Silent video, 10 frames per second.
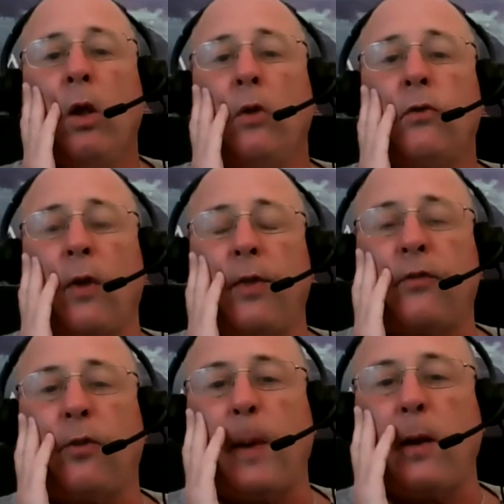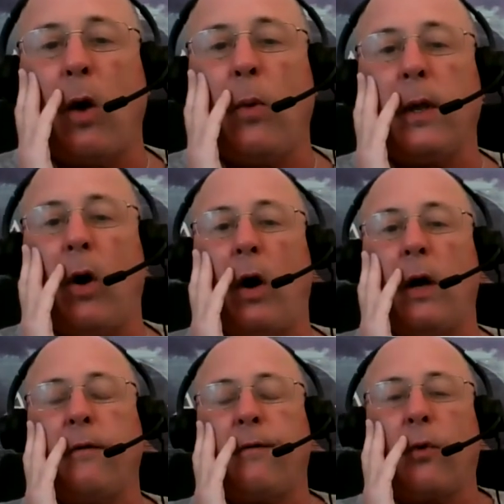So this has been going
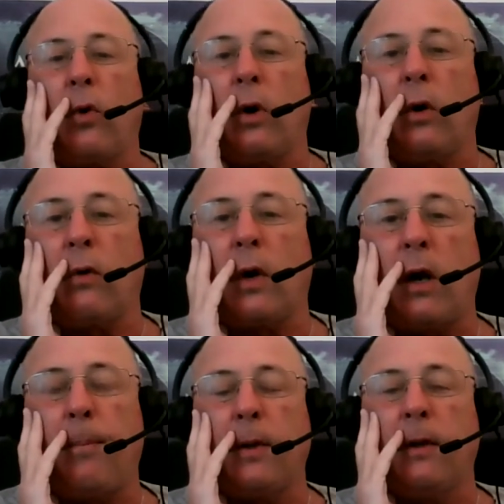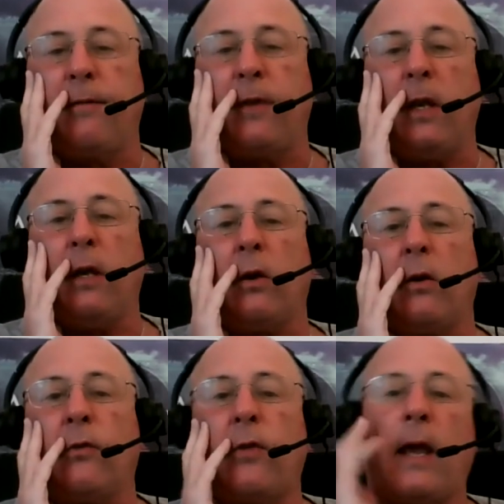on for a couple of
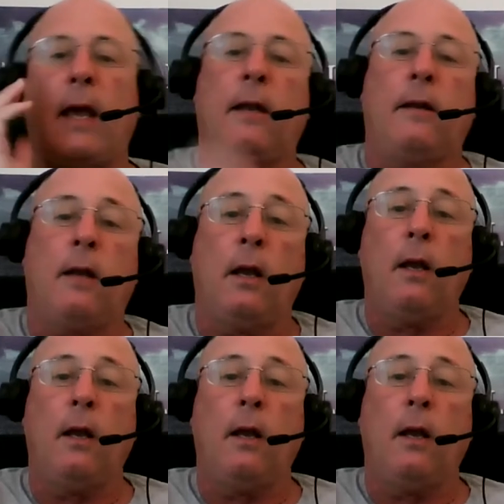years, and